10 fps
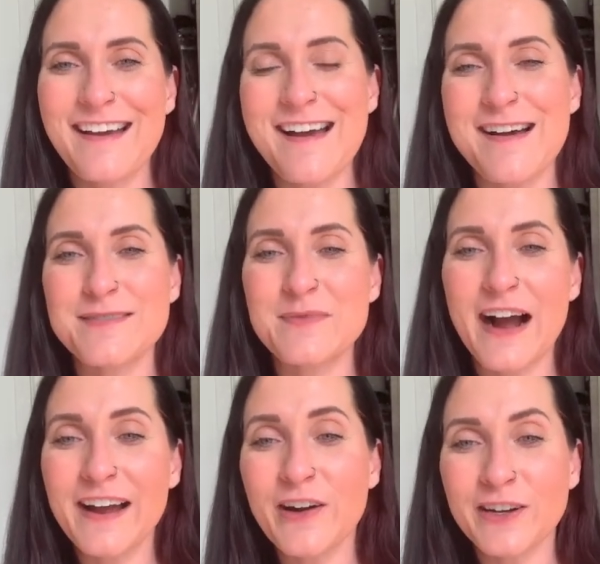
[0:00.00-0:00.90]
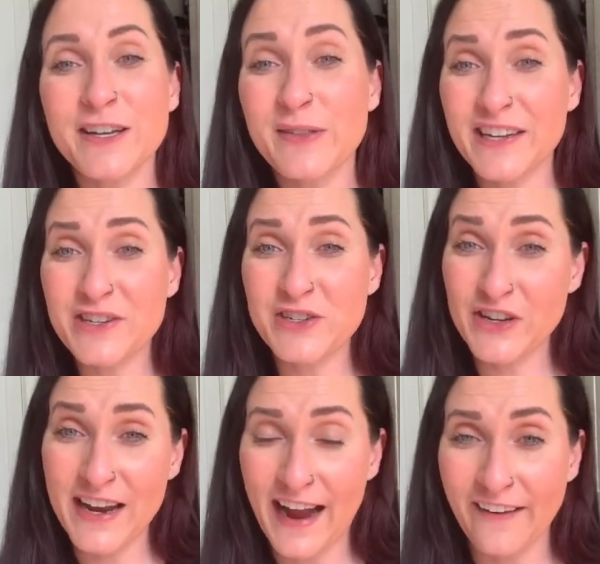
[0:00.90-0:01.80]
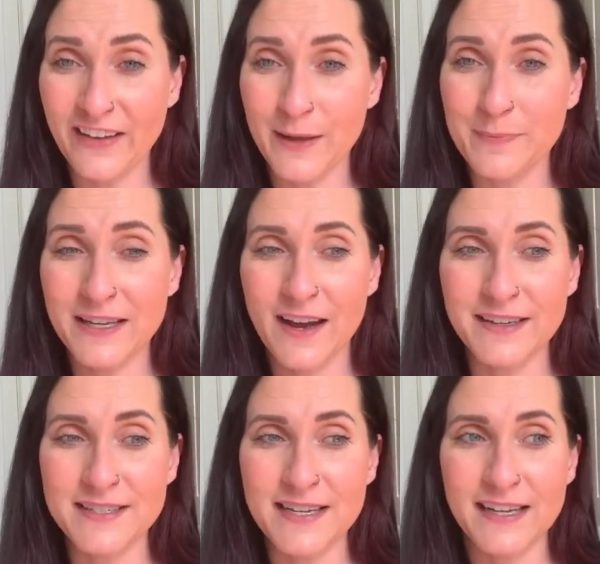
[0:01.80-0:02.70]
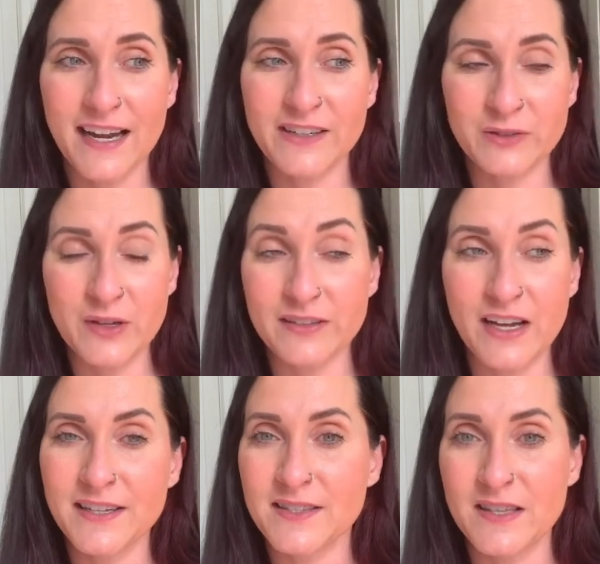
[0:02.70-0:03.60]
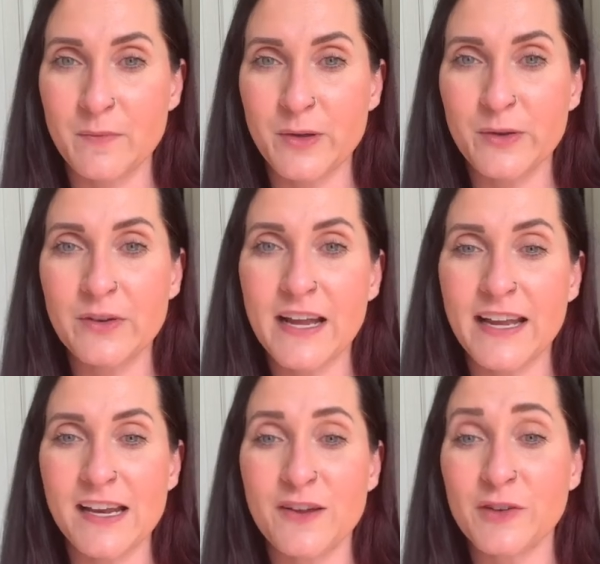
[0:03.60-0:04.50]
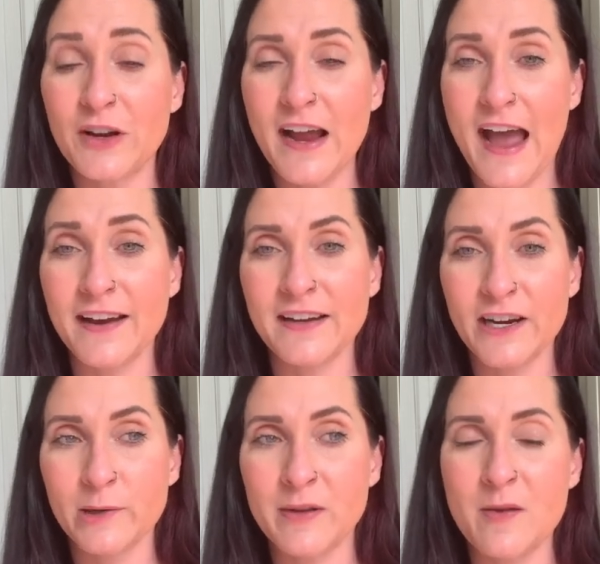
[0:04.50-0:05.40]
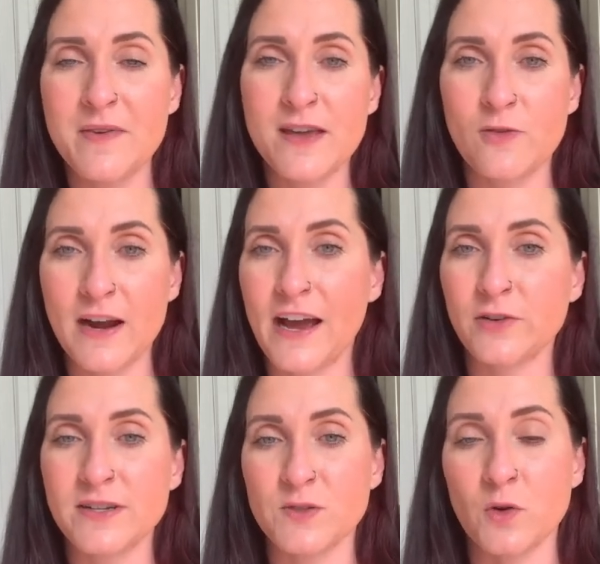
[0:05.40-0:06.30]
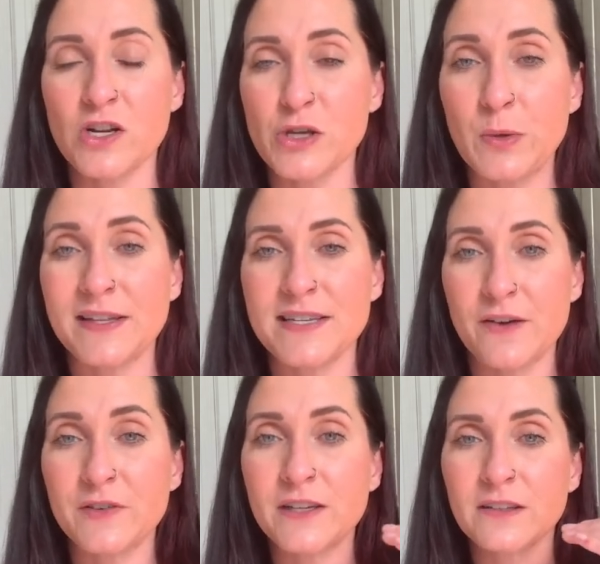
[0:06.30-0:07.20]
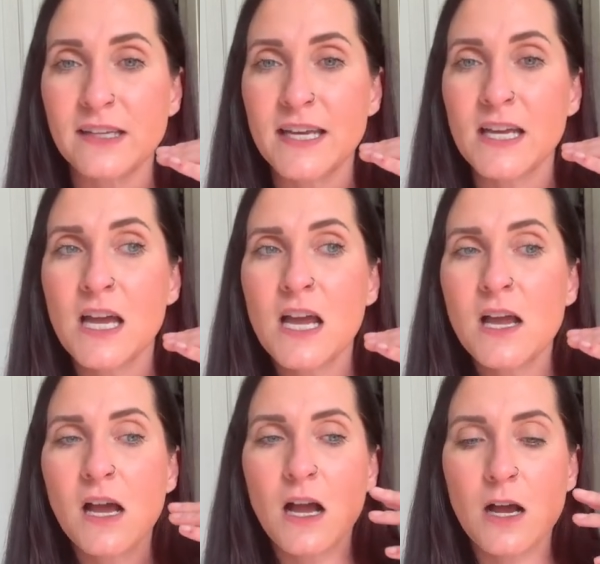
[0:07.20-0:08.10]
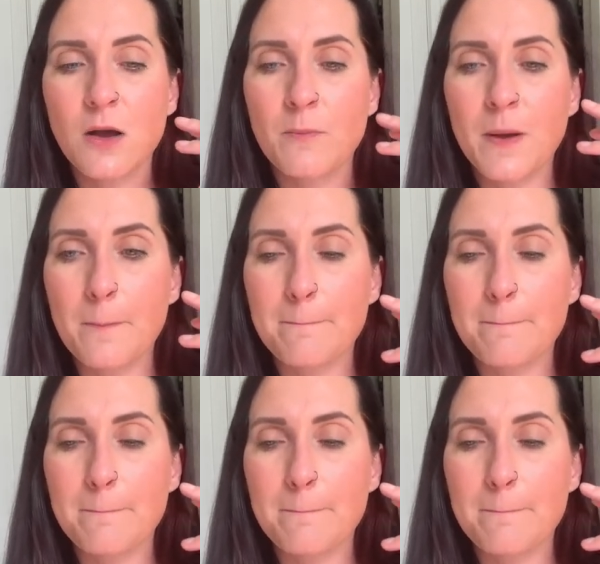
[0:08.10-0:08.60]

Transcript: I argue that you should have it because it kind of lightens the mood. And if you're at an Airbnb or at a resort, you can definitely, have